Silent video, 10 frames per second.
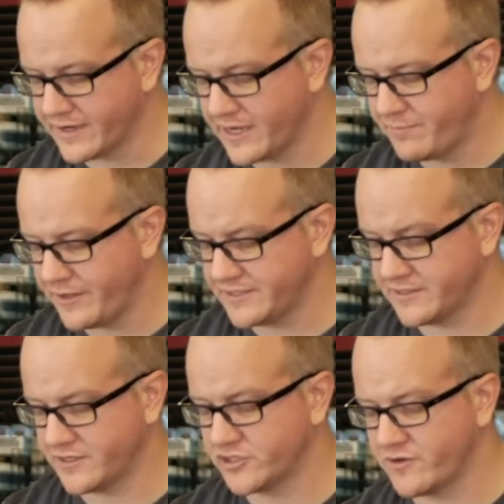that kind of plays
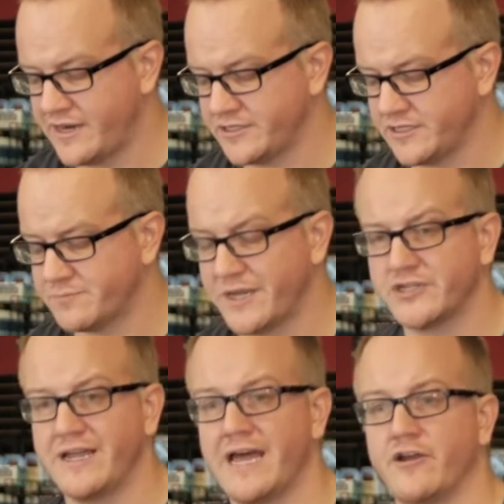into the strategy,
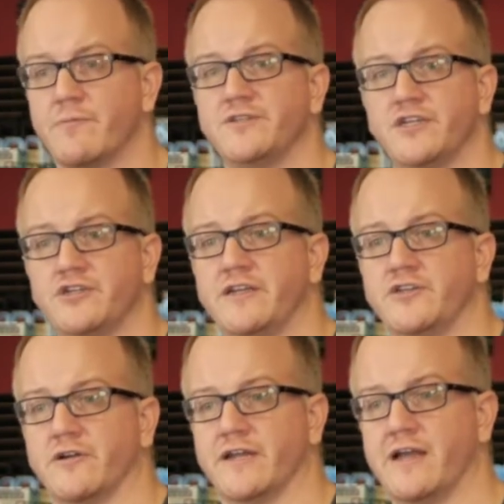especially how you're
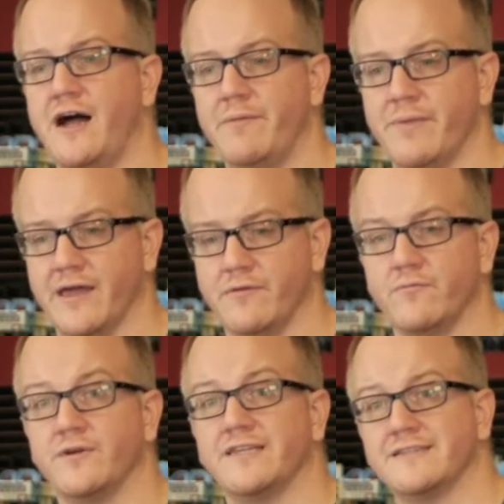positioning during combat
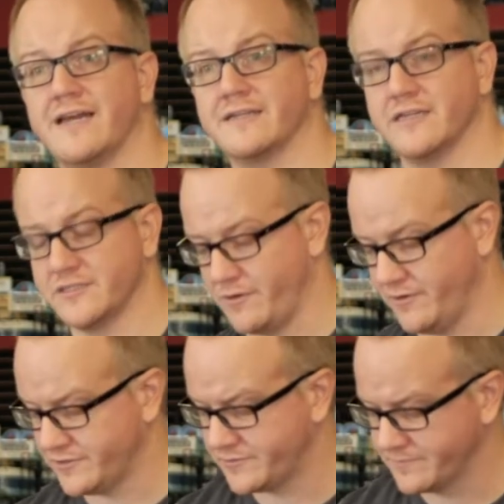with that tactics
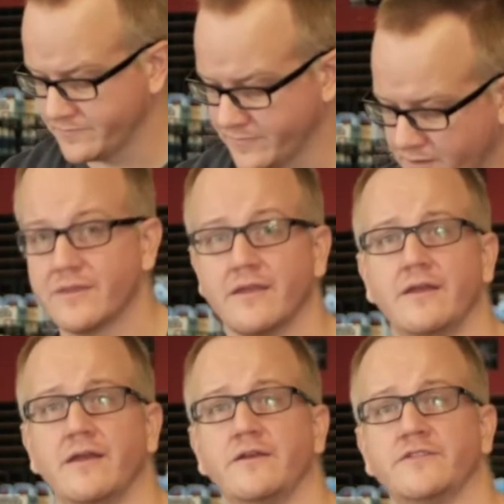bonus.
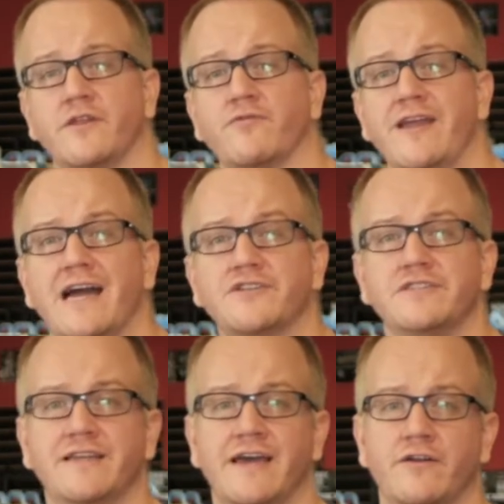So the 3
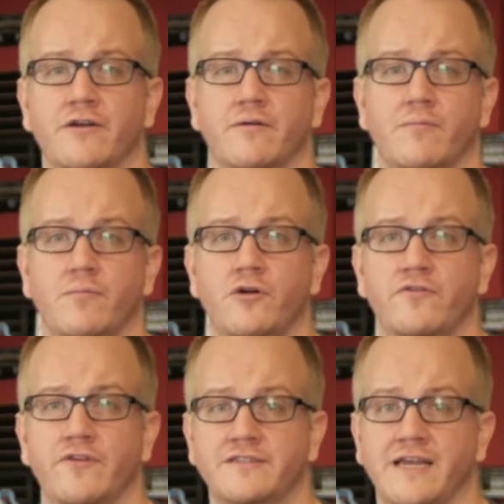actions again are
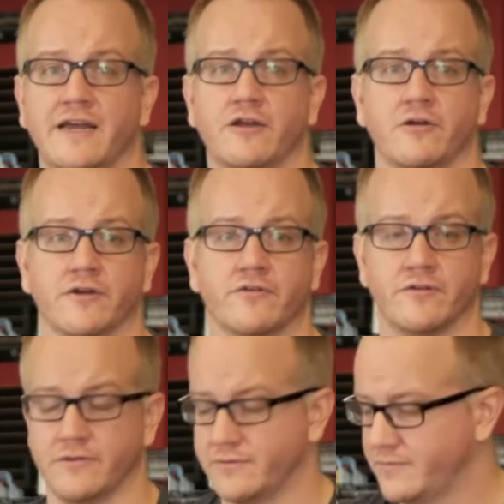move, attack, or
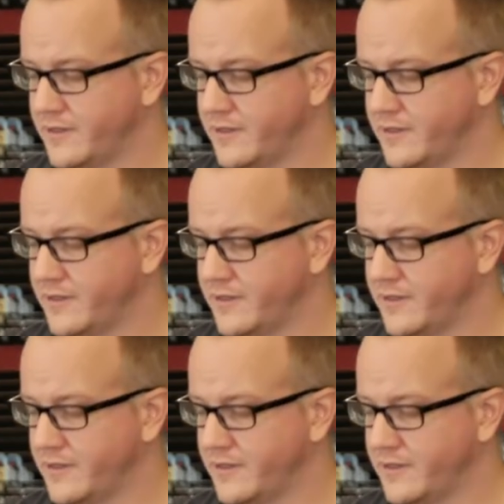recruit.